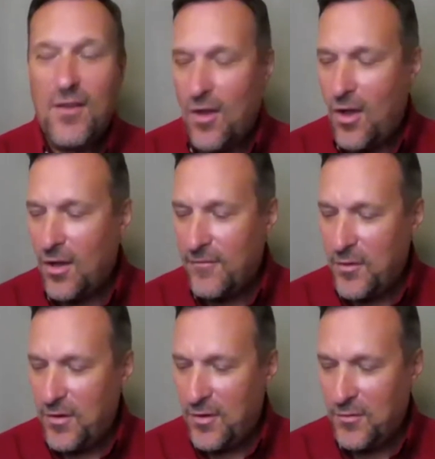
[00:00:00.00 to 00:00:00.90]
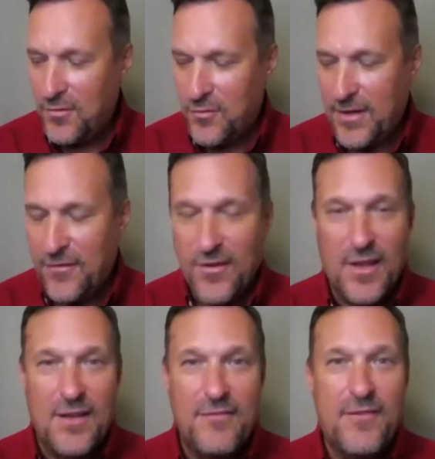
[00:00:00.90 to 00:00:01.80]
All of you know Greatest
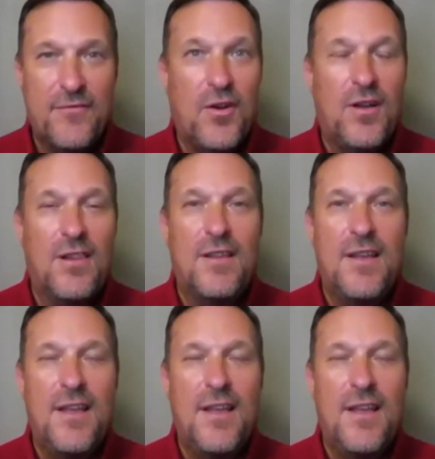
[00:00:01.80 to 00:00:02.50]
Love of All.